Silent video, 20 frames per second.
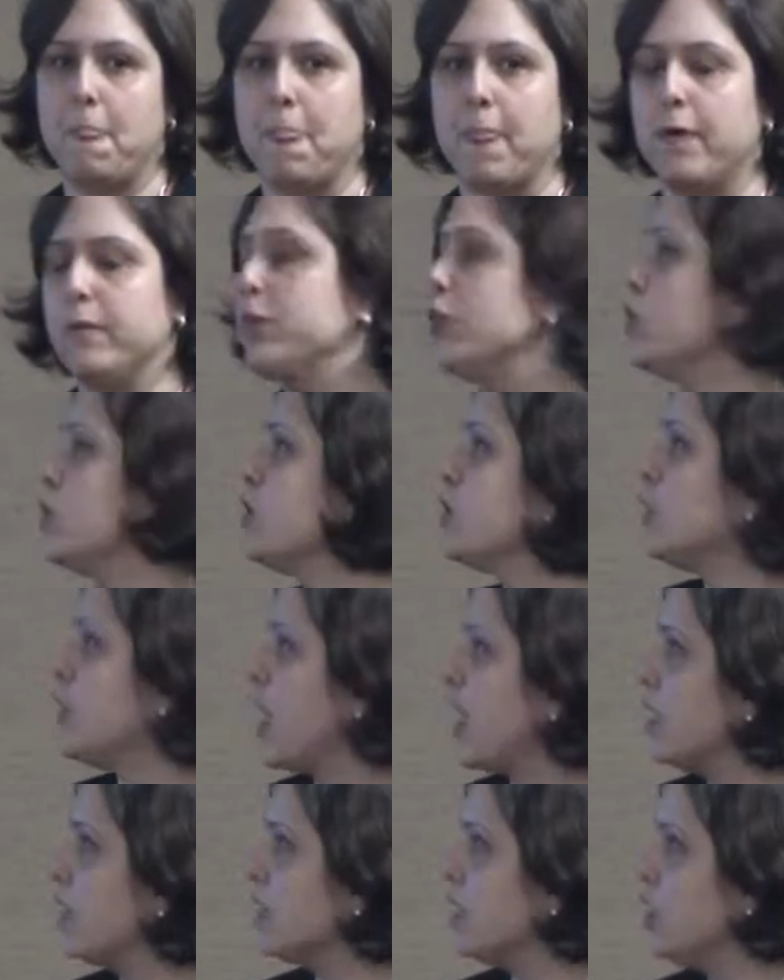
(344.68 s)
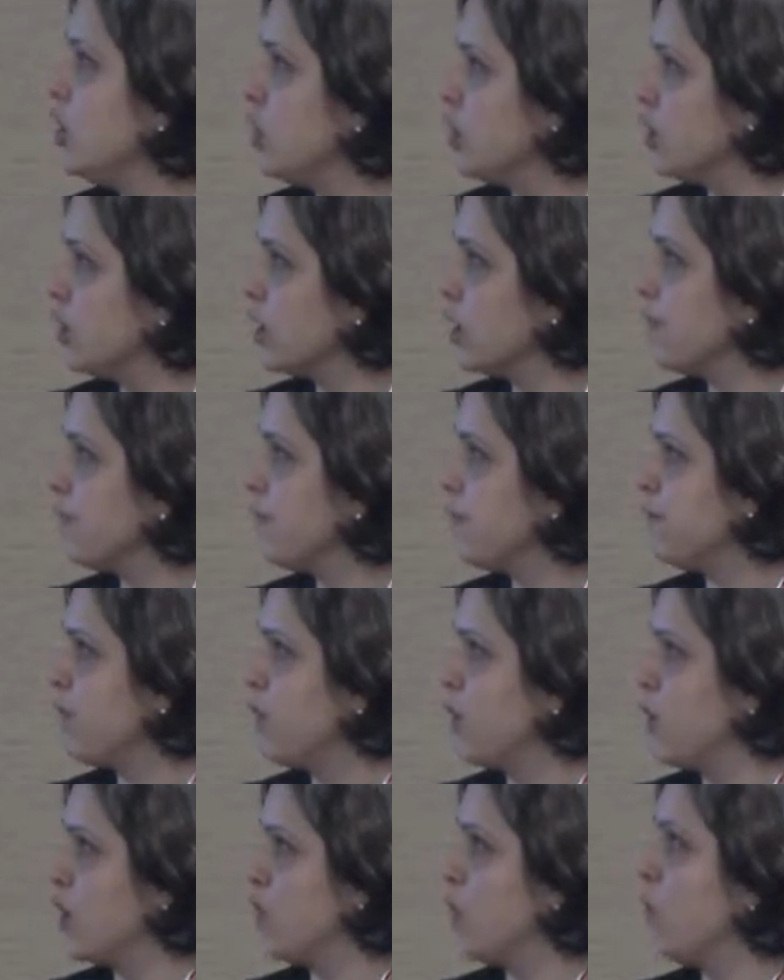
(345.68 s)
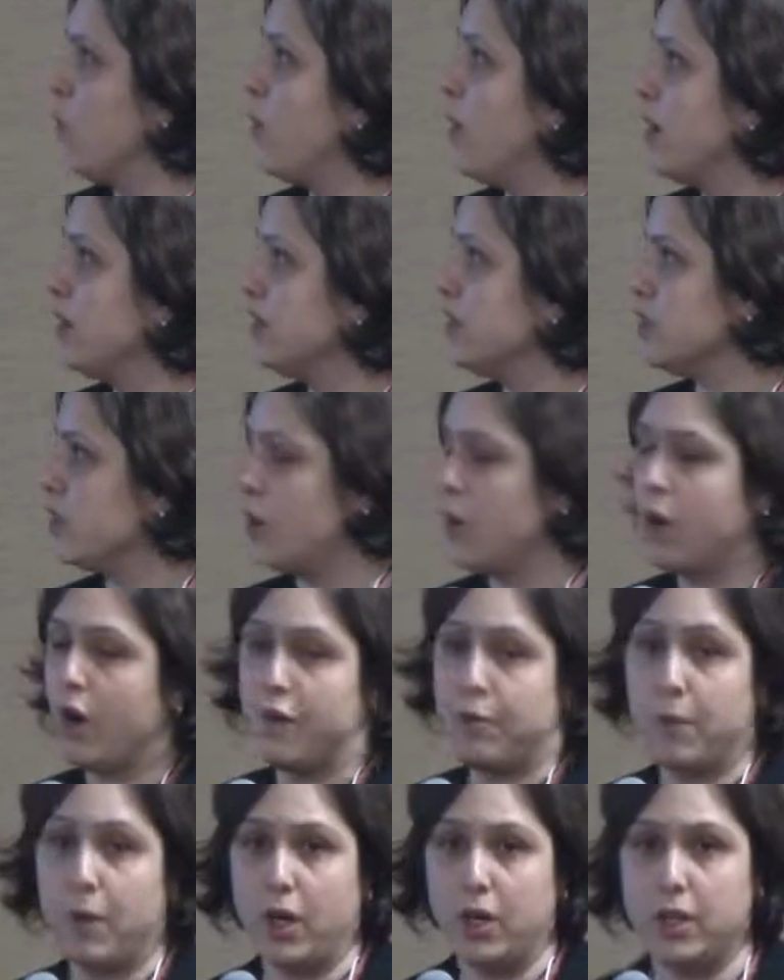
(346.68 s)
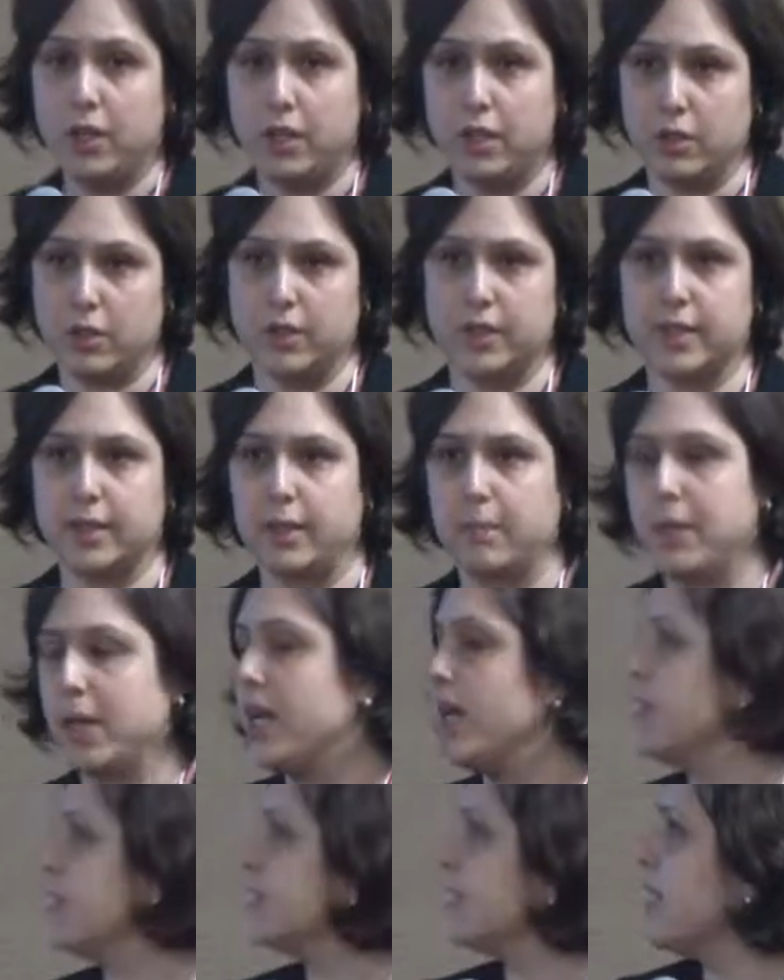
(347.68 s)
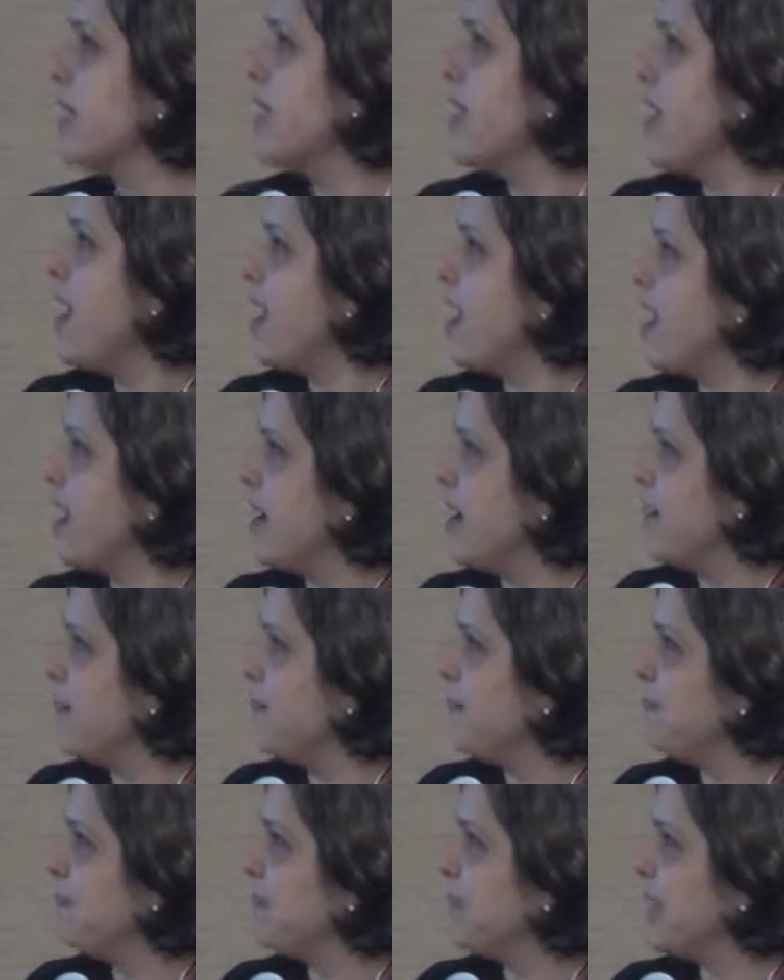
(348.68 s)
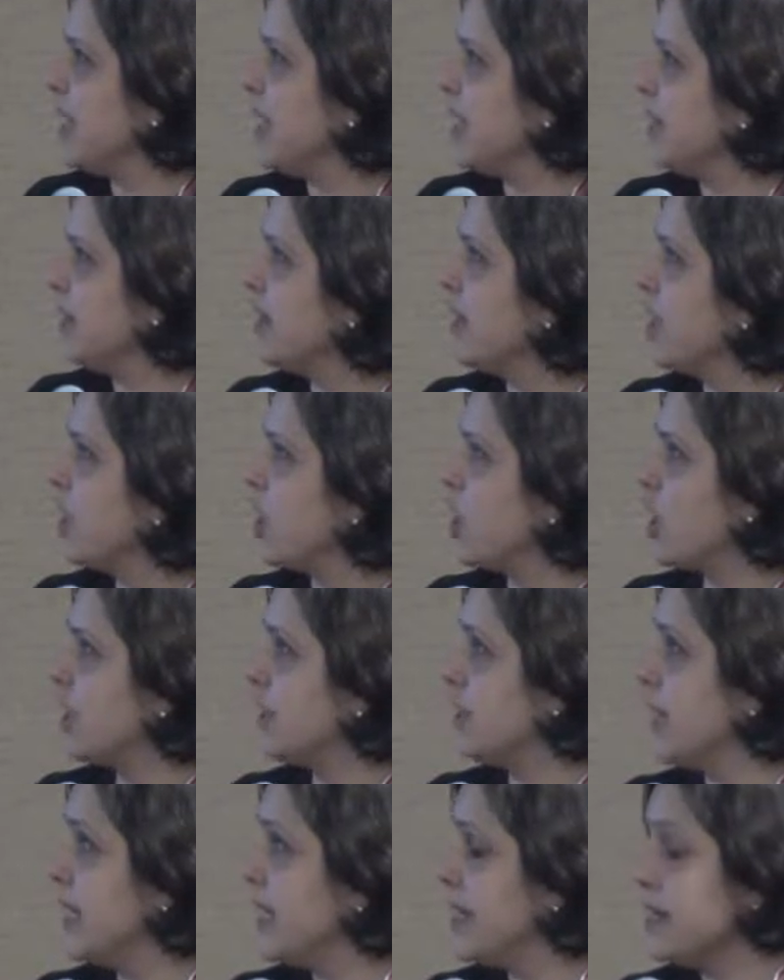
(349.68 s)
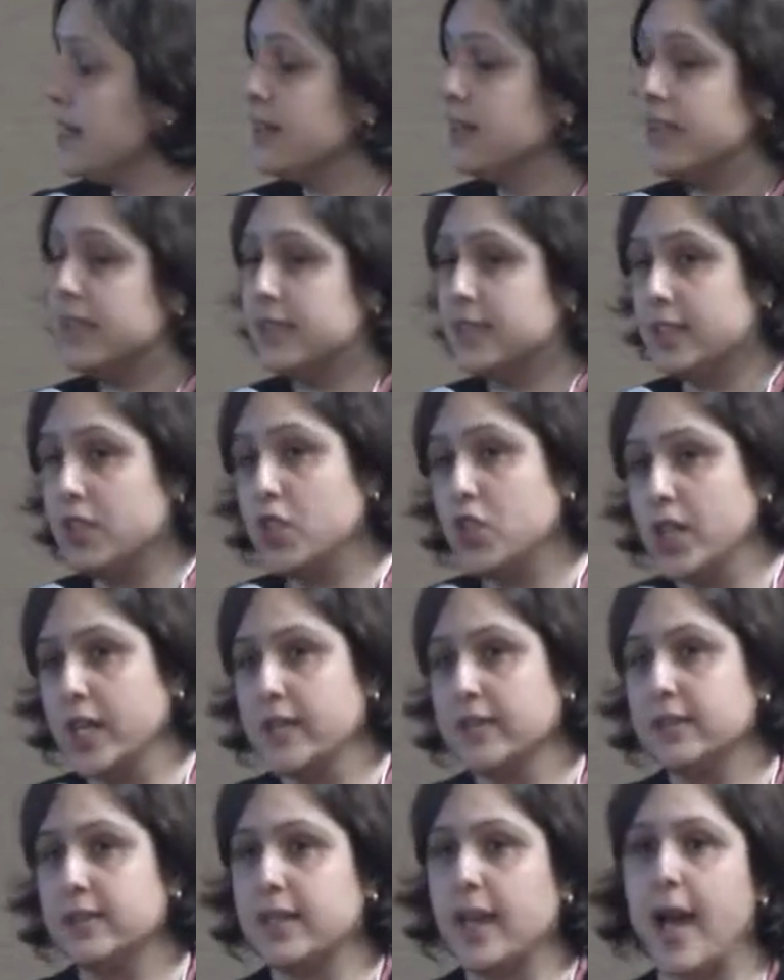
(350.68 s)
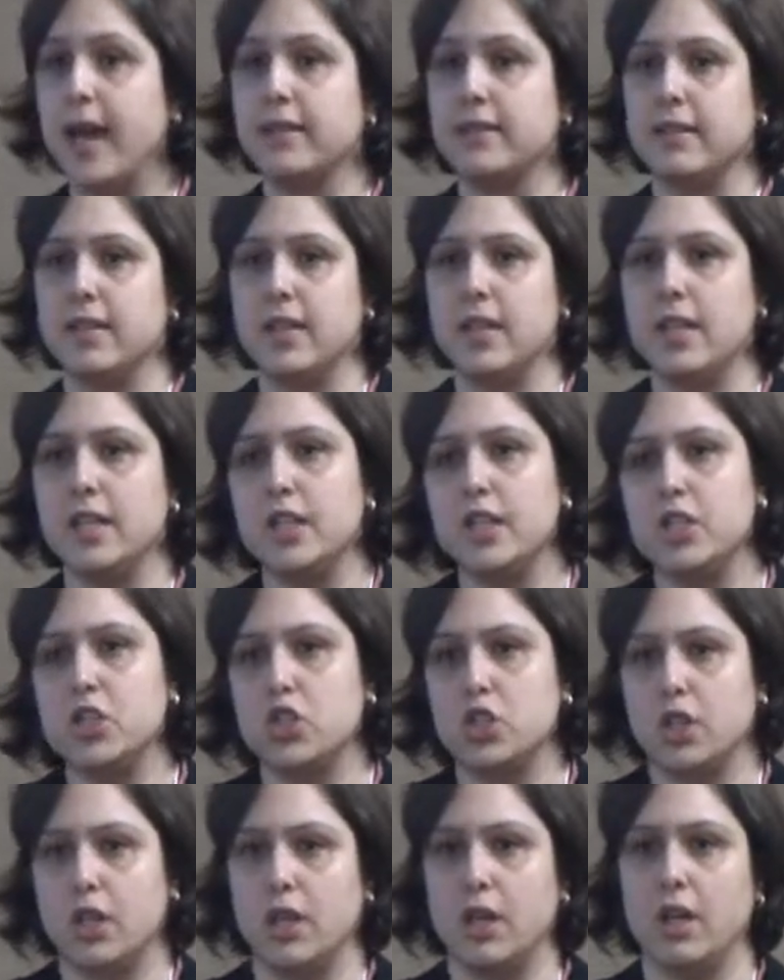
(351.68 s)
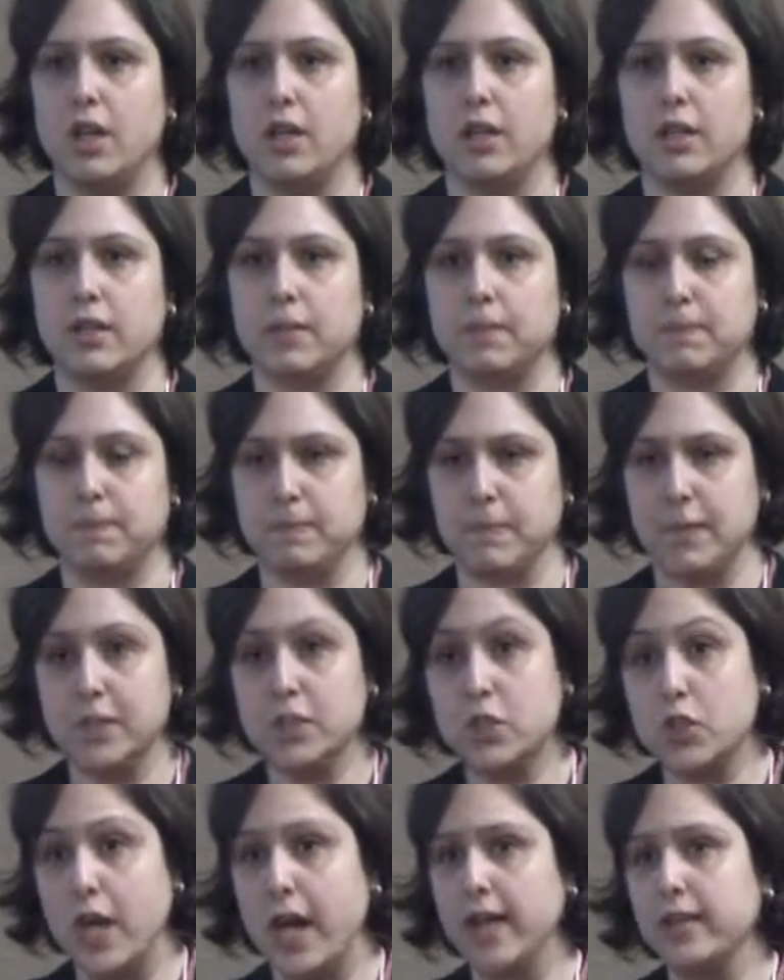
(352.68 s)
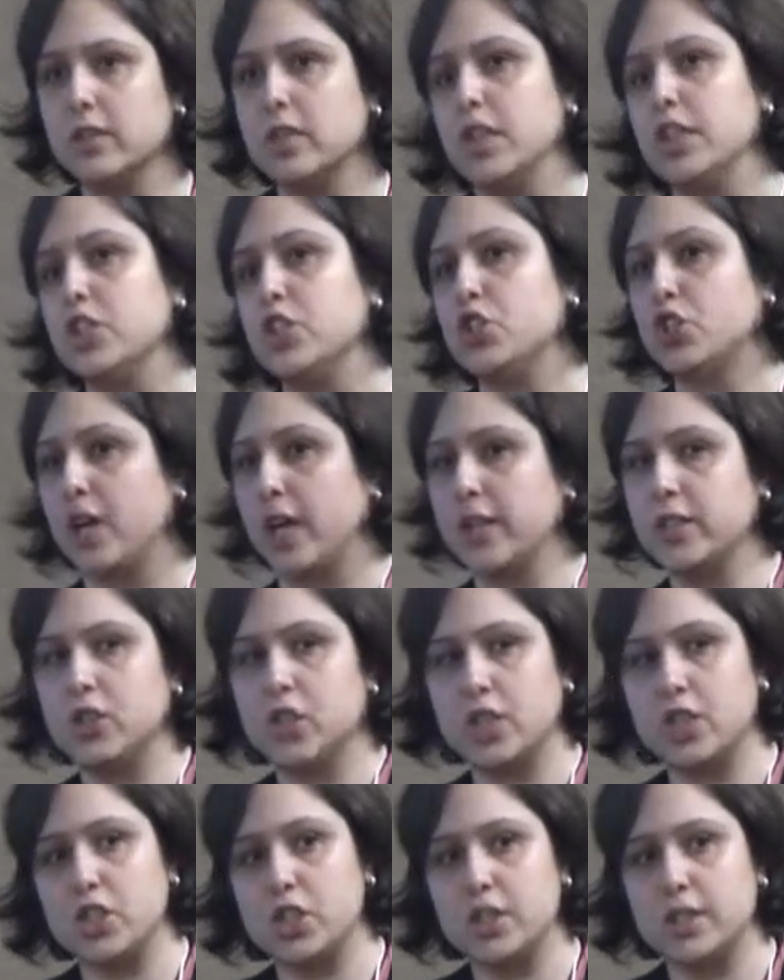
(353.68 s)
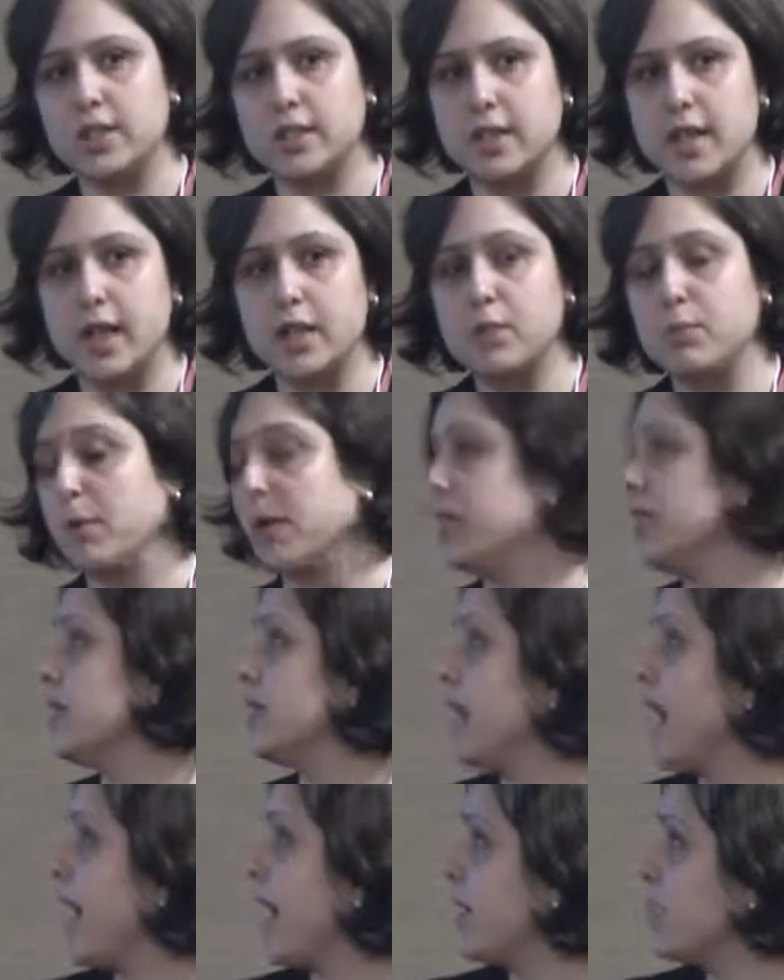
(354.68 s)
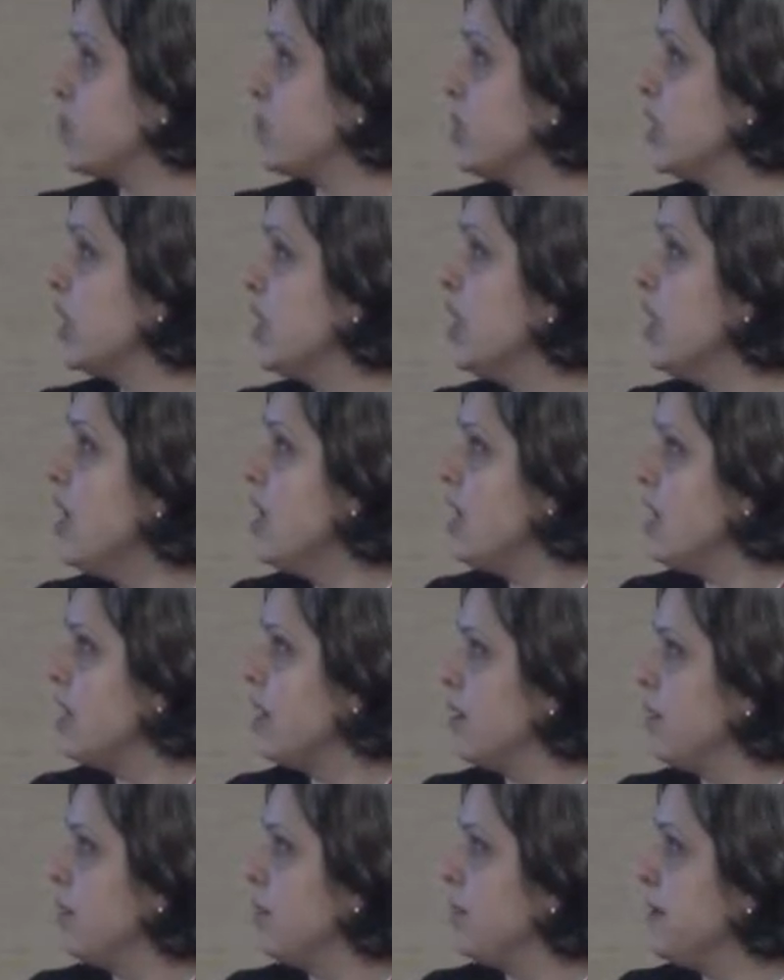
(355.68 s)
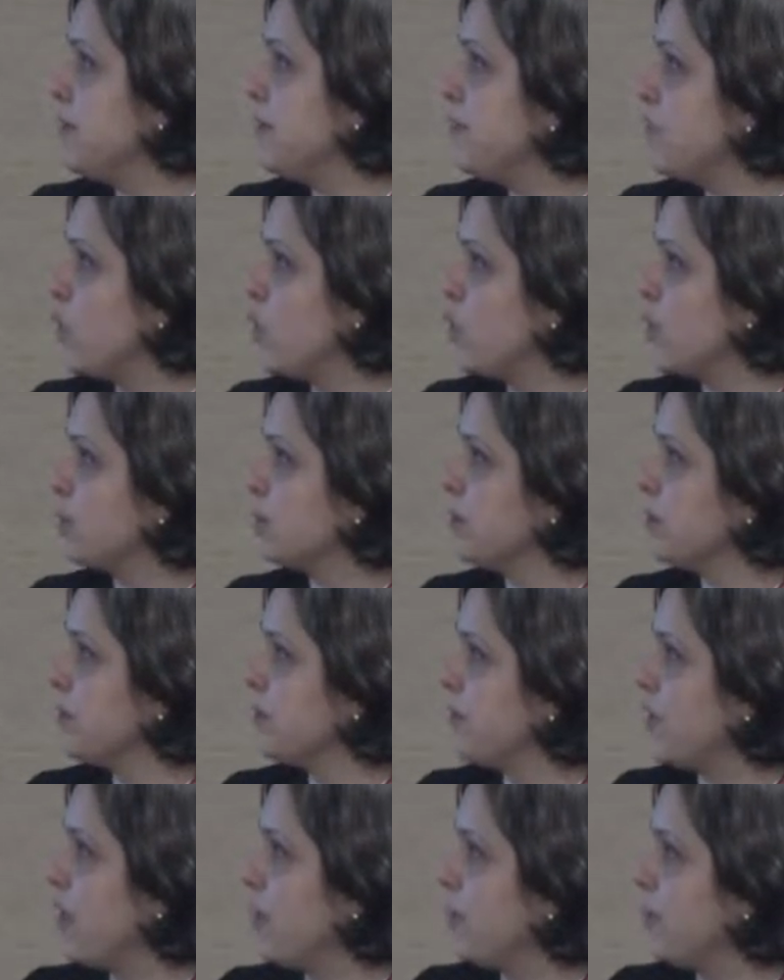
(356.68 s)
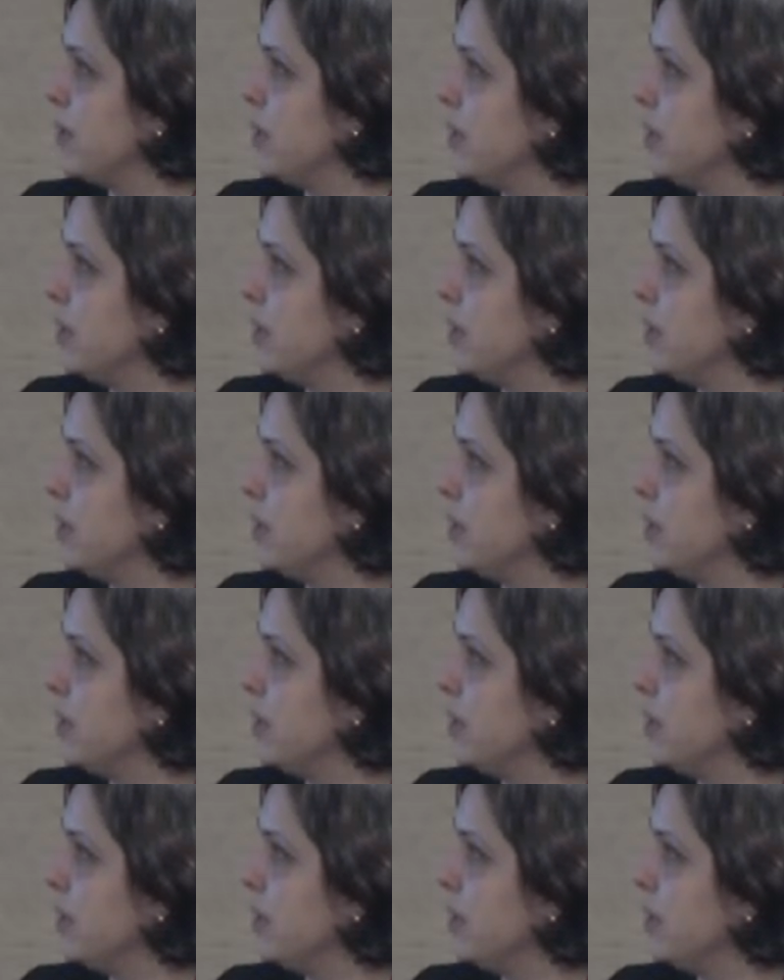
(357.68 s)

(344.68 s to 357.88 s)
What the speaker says: we should not look for one row of molecules, because there are data that suggest that each strand, each tight junction strand, might actually be formed from